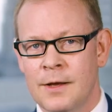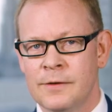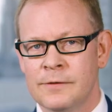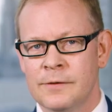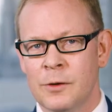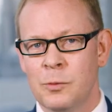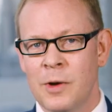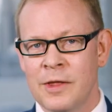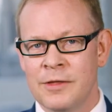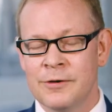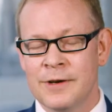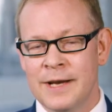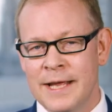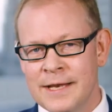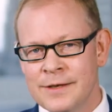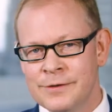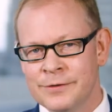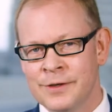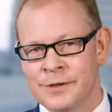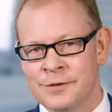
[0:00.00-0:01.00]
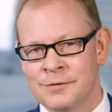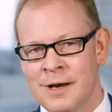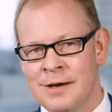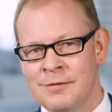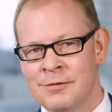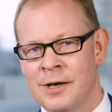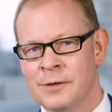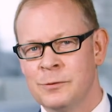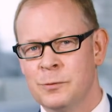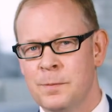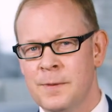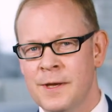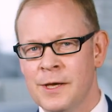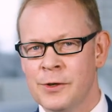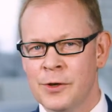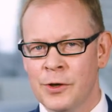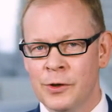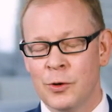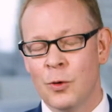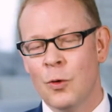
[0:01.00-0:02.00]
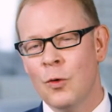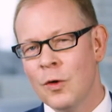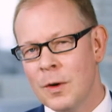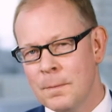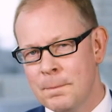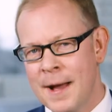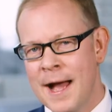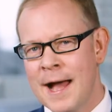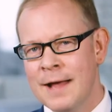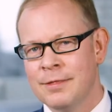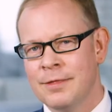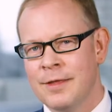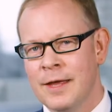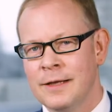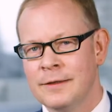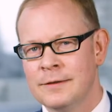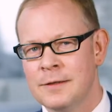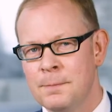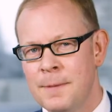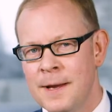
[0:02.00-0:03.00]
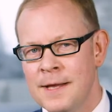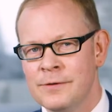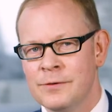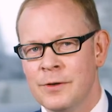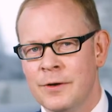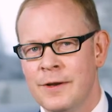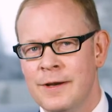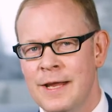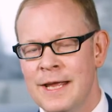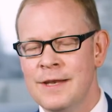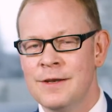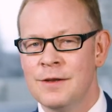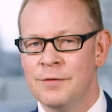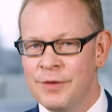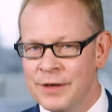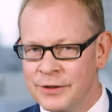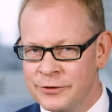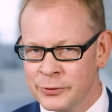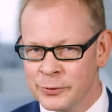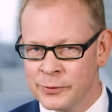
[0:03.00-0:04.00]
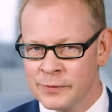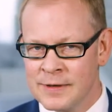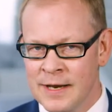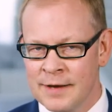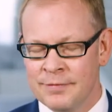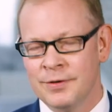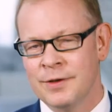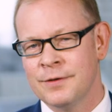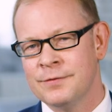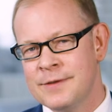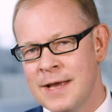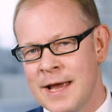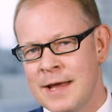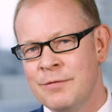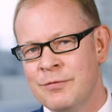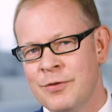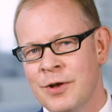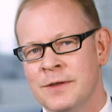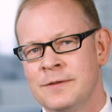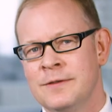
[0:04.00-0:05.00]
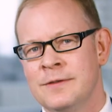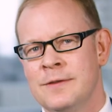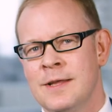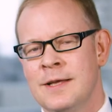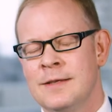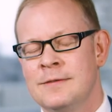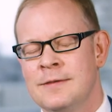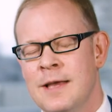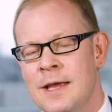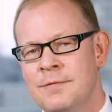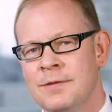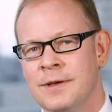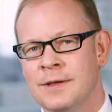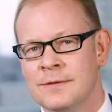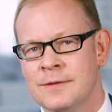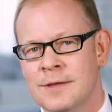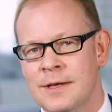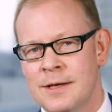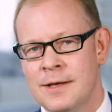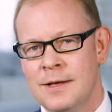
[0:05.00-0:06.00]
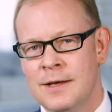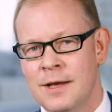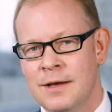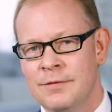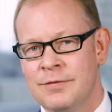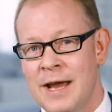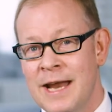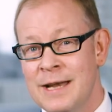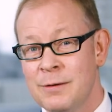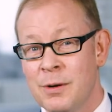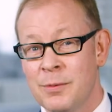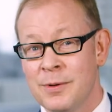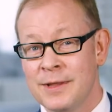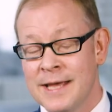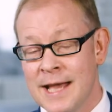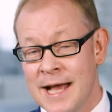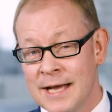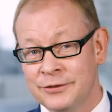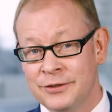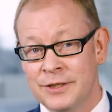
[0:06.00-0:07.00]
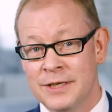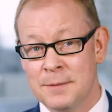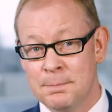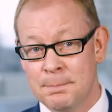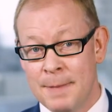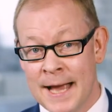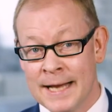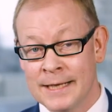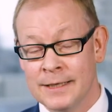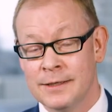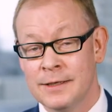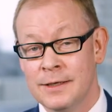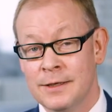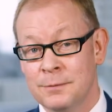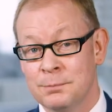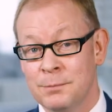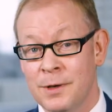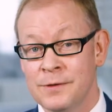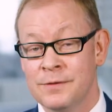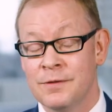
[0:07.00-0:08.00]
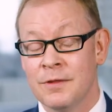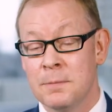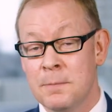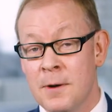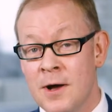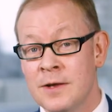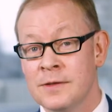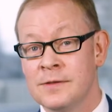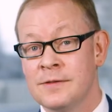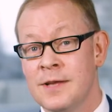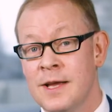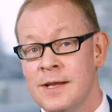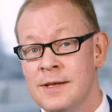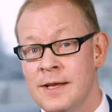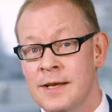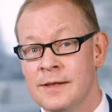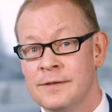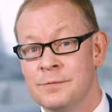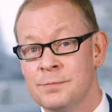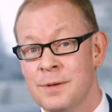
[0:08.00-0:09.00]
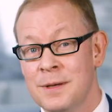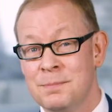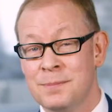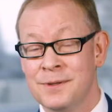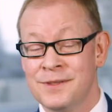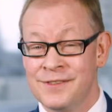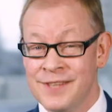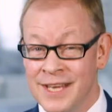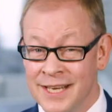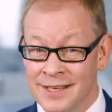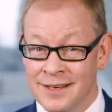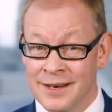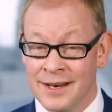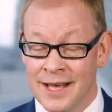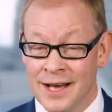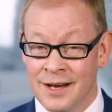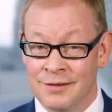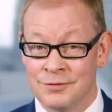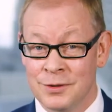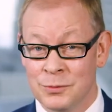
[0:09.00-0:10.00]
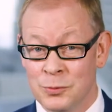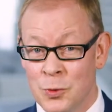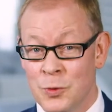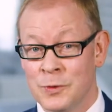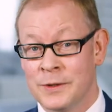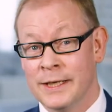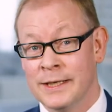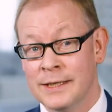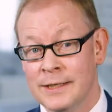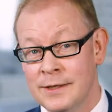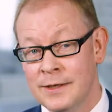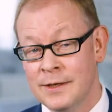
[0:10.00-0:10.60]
So whether an interest rate rise would be a good or a bad thing depends on an individual's level of debt versus their savings. For anyone with cash in the bank, most of the past 10 years have been particularly unrewarding.